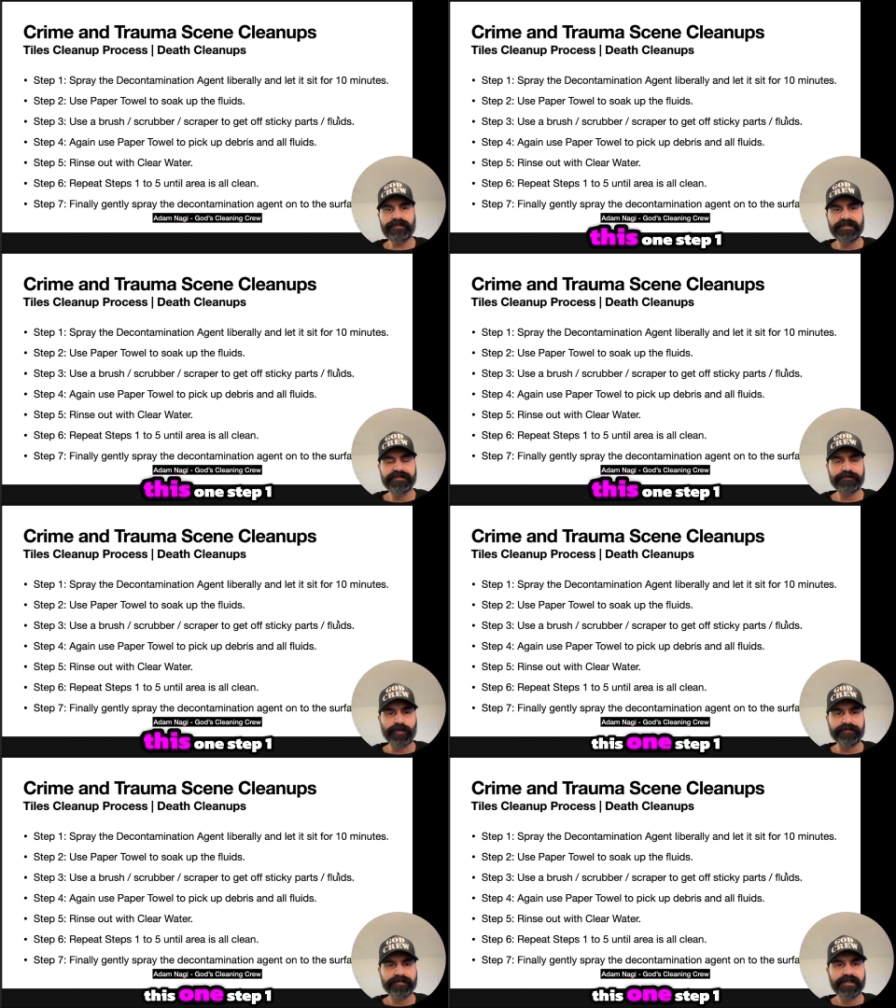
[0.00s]
In this
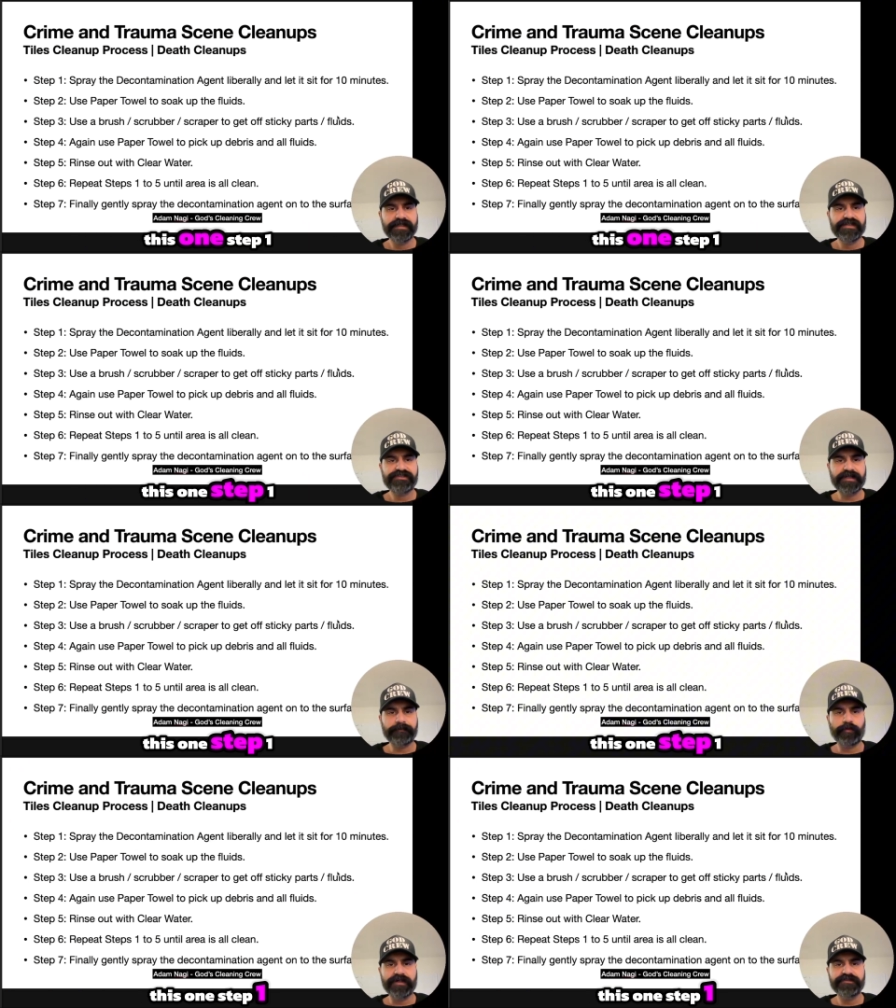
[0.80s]
one,
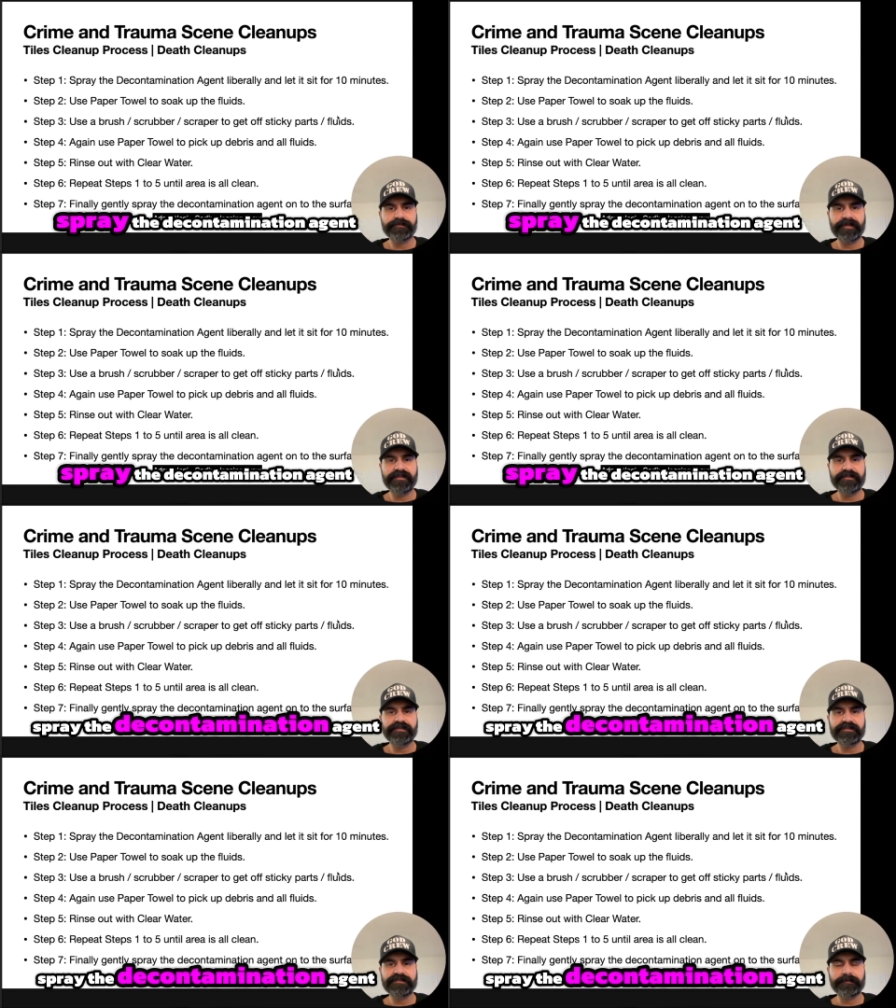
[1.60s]
step 1, spray the
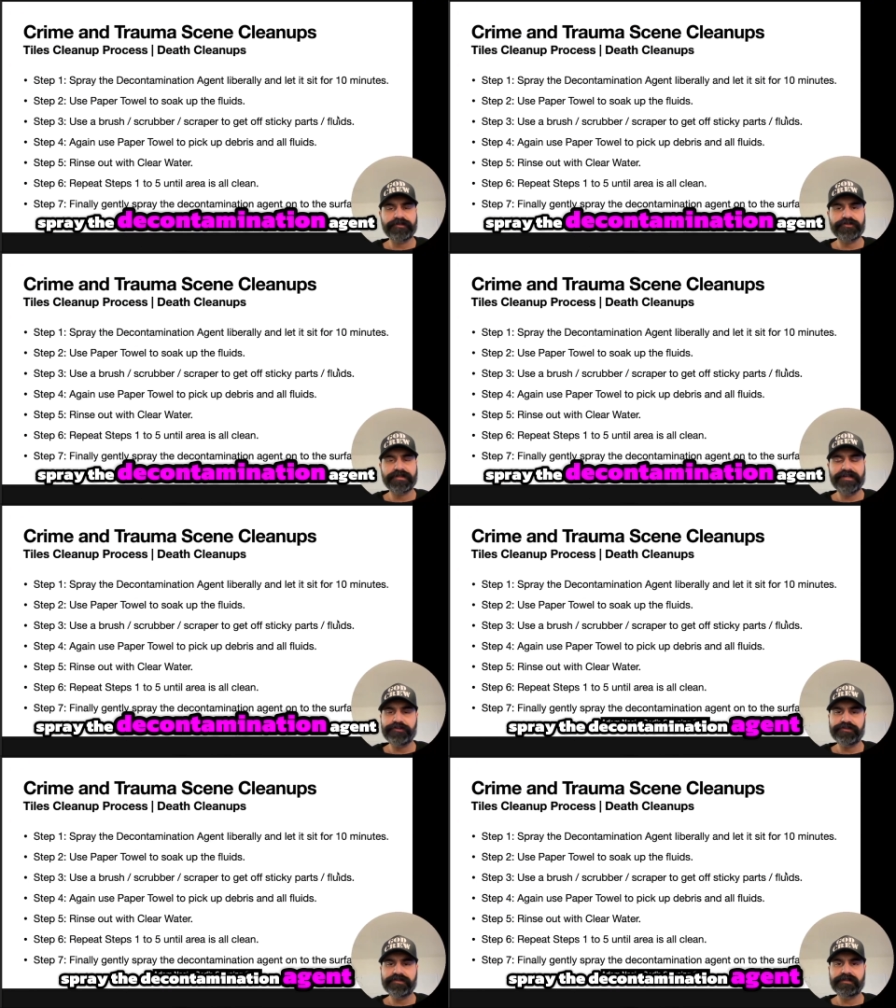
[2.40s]
decontamination
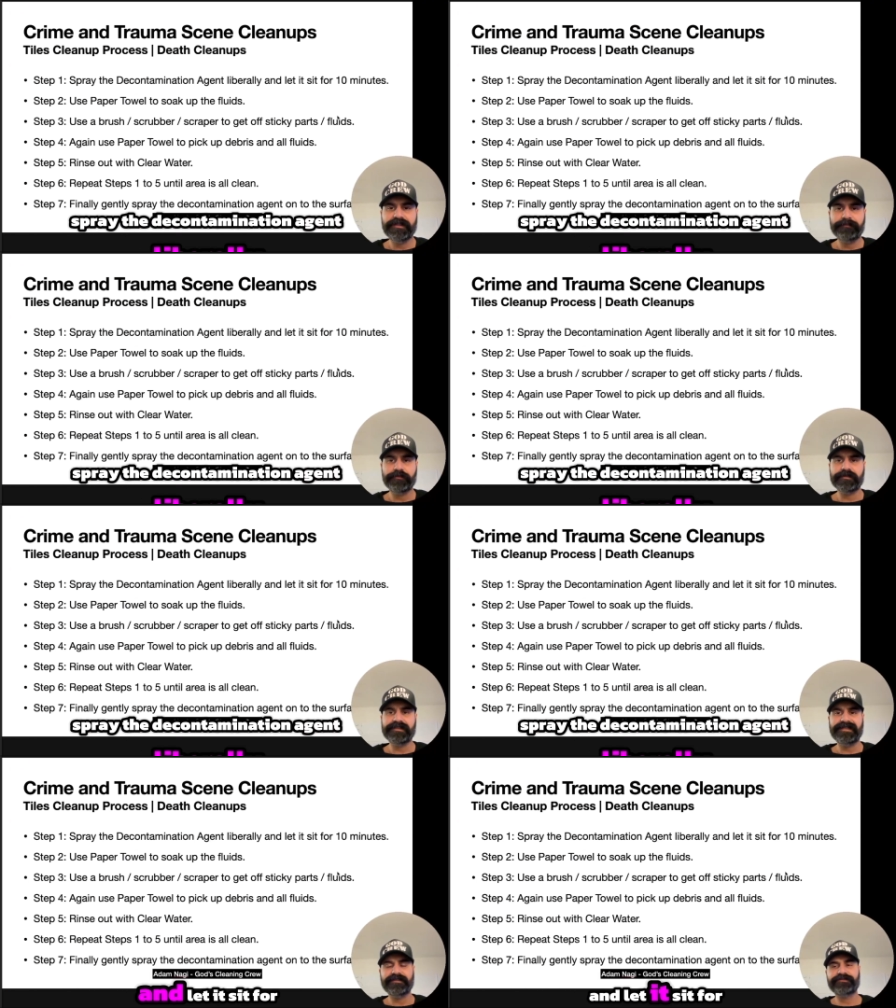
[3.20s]
agent
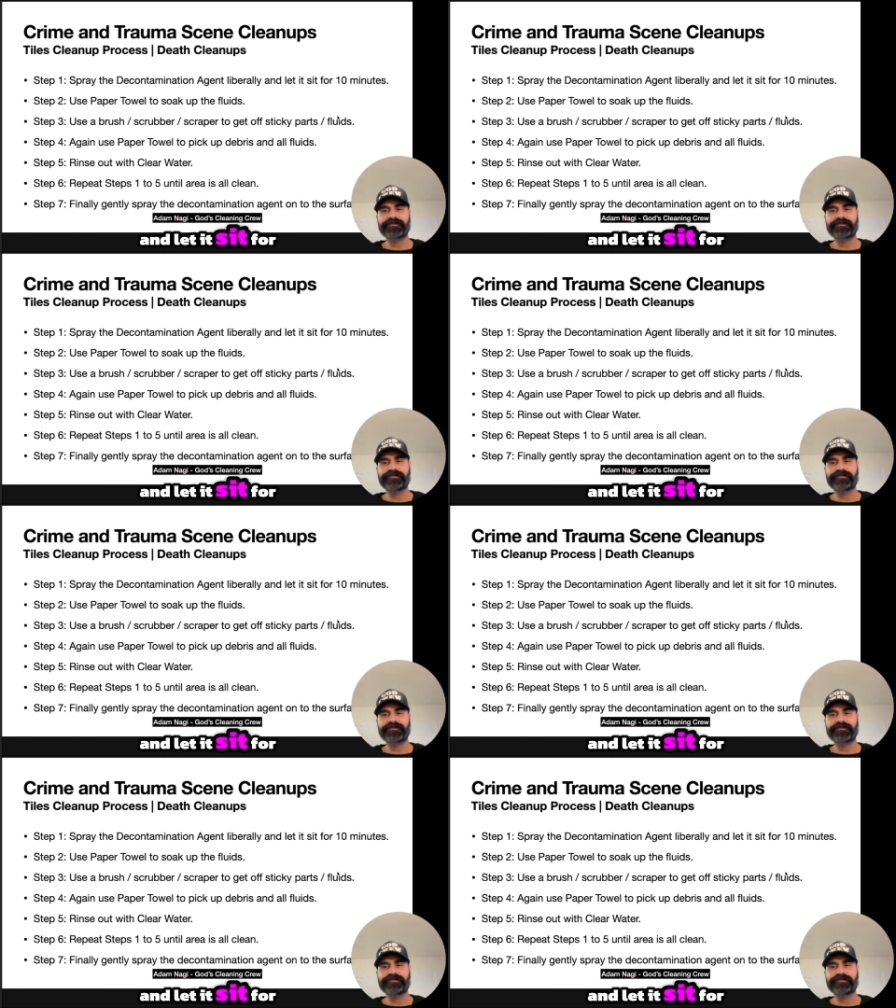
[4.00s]
liberally and let it